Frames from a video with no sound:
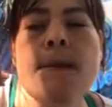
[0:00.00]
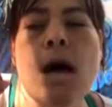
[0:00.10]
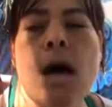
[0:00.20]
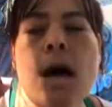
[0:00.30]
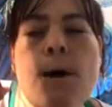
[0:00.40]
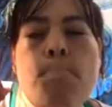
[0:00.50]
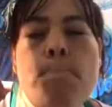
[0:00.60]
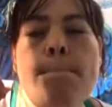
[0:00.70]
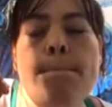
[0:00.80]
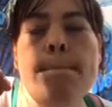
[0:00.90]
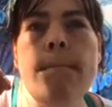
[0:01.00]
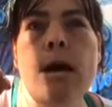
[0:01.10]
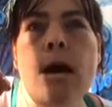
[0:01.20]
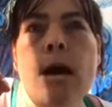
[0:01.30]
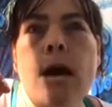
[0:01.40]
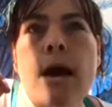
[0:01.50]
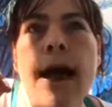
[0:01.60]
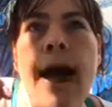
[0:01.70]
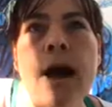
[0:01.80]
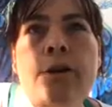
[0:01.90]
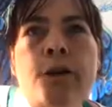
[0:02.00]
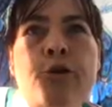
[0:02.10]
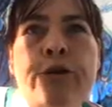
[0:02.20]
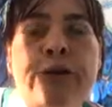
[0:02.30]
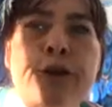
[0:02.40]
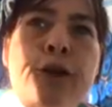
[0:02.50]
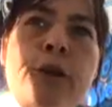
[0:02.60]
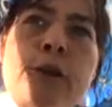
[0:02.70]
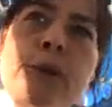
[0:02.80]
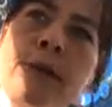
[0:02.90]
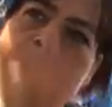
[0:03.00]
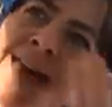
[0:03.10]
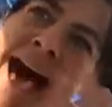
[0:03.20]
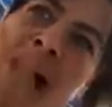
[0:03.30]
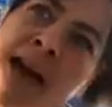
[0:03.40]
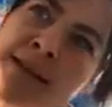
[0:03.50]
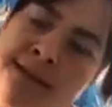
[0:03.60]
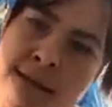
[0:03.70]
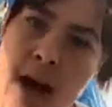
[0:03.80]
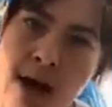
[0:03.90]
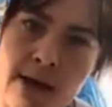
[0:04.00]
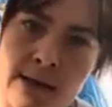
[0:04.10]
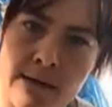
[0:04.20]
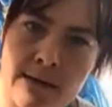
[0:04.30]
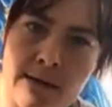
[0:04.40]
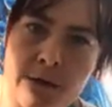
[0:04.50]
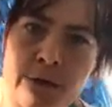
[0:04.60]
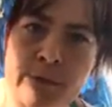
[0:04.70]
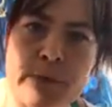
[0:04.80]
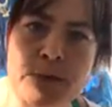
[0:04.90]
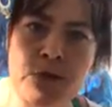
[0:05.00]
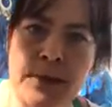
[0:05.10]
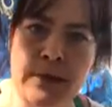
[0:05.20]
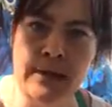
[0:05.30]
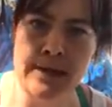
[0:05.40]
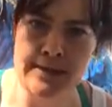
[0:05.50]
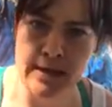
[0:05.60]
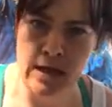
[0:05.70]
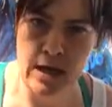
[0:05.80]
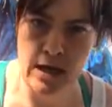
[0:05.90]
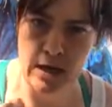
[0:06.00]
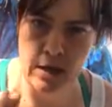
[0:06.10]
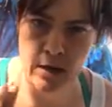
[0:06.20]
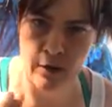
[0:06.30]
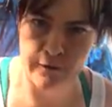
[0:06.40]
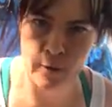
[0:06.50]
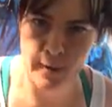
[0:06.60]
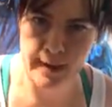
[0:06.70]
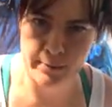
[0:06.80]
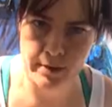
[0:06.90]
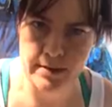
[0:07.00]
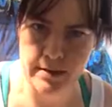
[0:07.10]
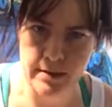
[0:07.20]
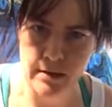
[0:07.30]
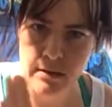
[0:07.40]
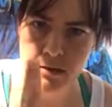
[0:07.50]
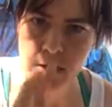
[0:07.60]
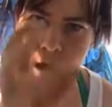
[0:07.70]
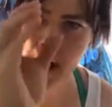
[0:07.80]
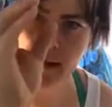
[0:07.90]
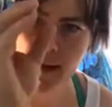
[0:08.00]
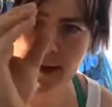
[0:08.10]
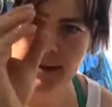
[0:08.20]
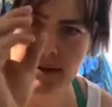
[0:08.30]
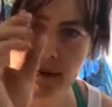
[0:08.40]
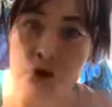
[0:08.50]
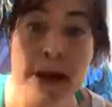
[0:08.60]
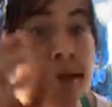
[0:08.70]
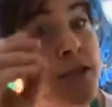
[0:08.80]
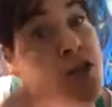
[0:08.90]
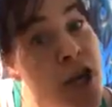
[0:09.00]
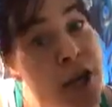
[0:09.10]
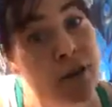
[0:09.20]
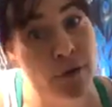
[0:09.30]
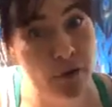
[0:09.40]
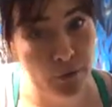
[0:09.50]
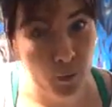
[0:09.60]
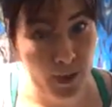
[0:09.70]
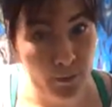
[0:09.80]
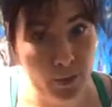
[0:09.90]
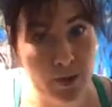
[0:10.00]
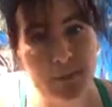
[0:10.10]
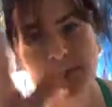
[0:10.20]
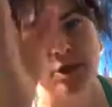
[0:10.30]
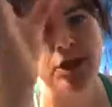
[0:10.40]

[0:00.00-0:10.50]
um how do you feel that aside, you've been treated as an overweight person, not as a transgender overweight person, but just